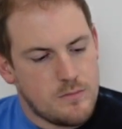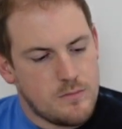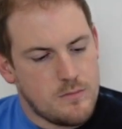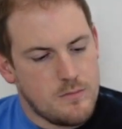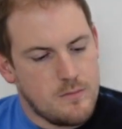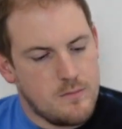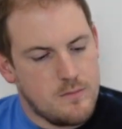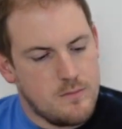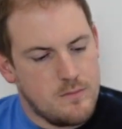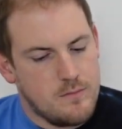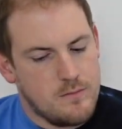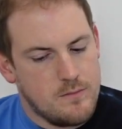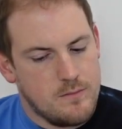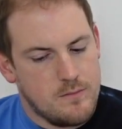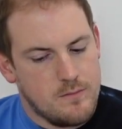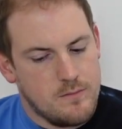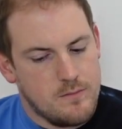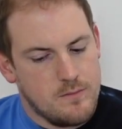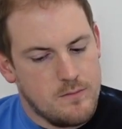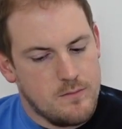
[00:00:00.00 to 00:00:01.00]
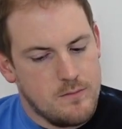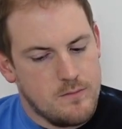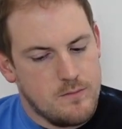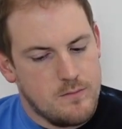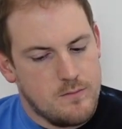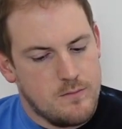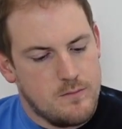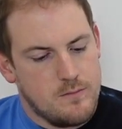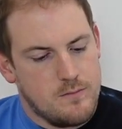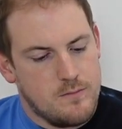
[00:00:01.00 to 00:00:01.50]

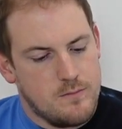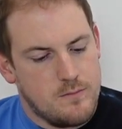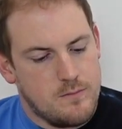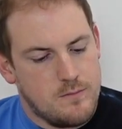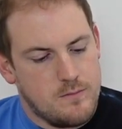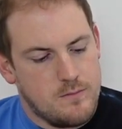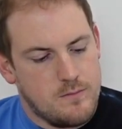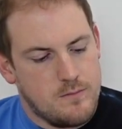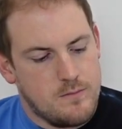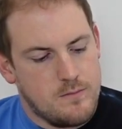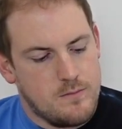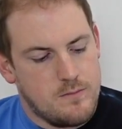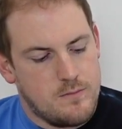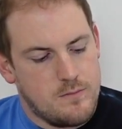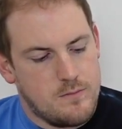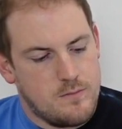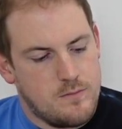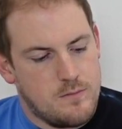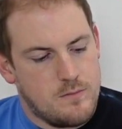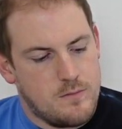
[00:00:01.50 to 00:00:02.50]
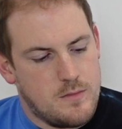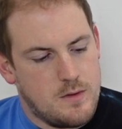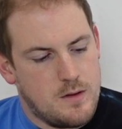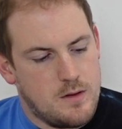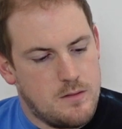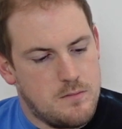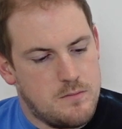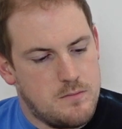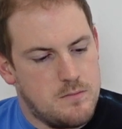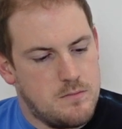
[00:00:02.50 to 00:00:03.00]

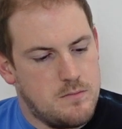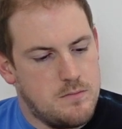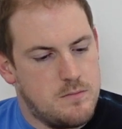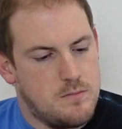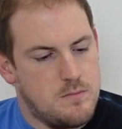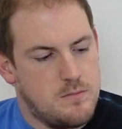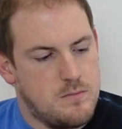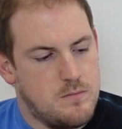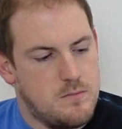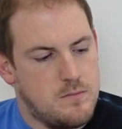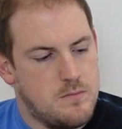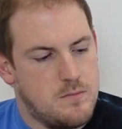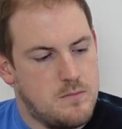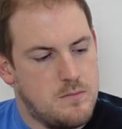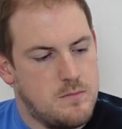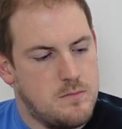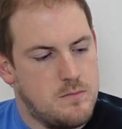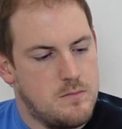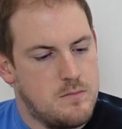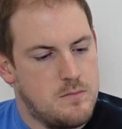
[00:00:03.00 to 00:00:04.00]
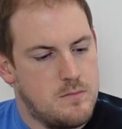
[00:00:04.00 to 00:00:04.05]
(not speaking)